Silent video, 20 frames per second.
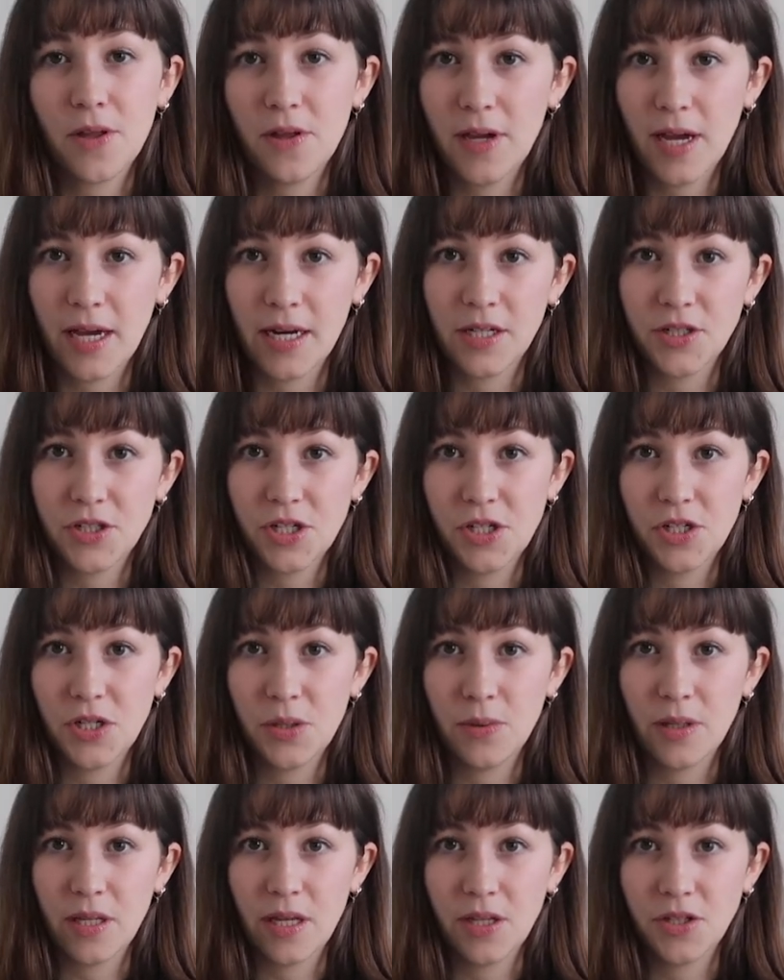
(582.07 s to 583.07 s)
you can actually
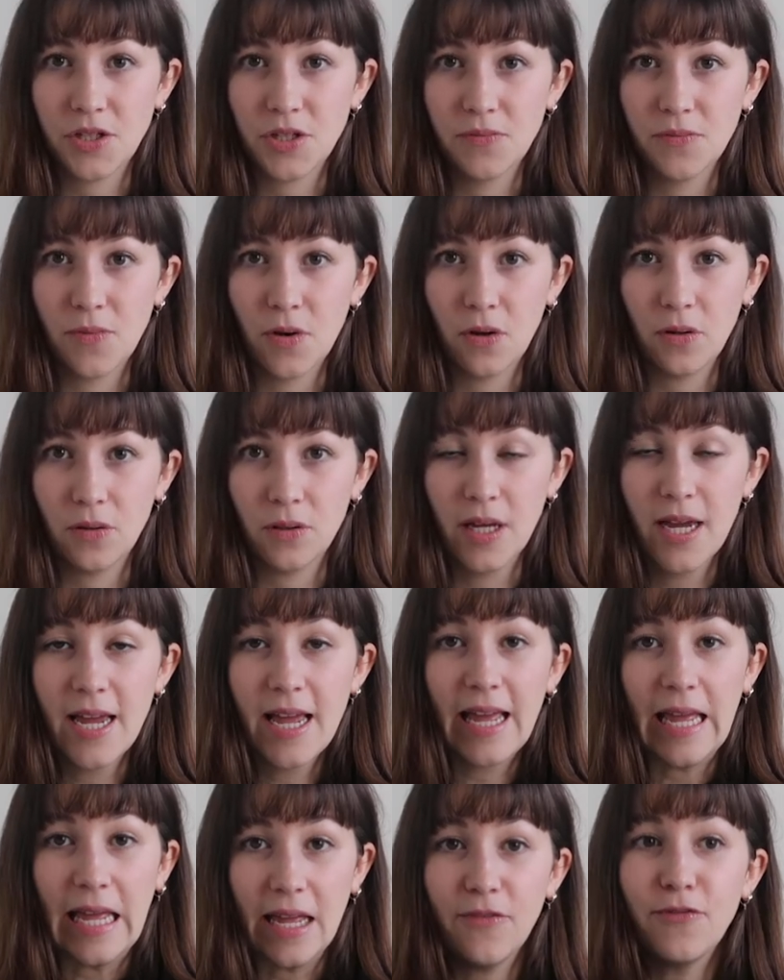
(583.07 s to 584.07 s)
do with kitchen roll.
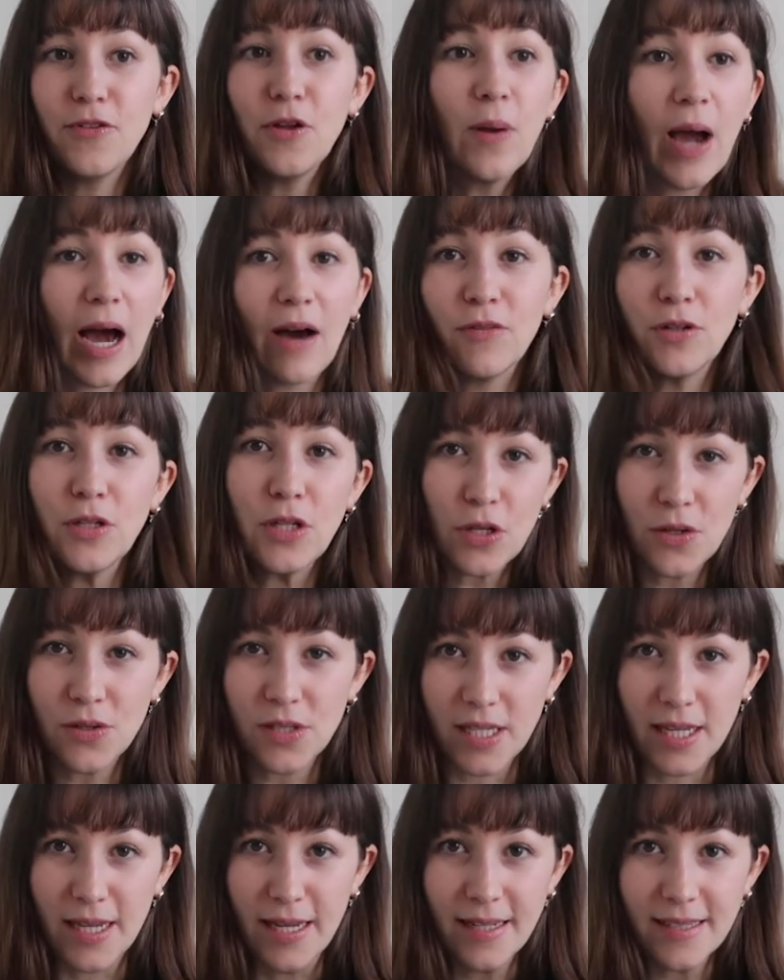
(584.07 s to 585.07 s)
If you haven't
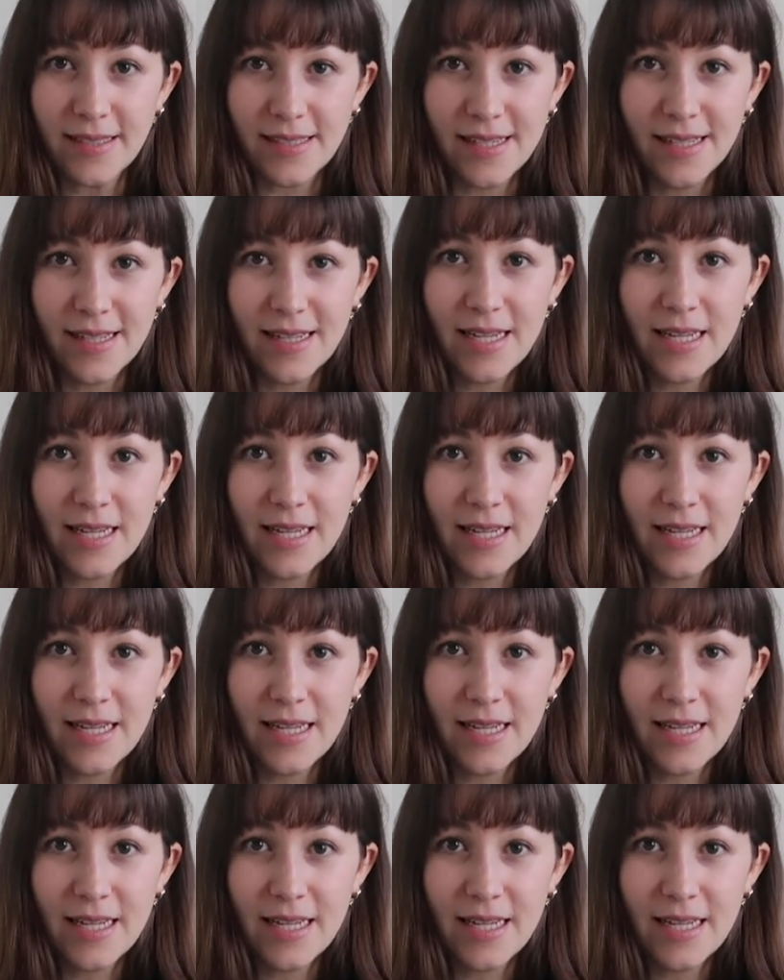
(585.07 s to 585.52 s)
used it,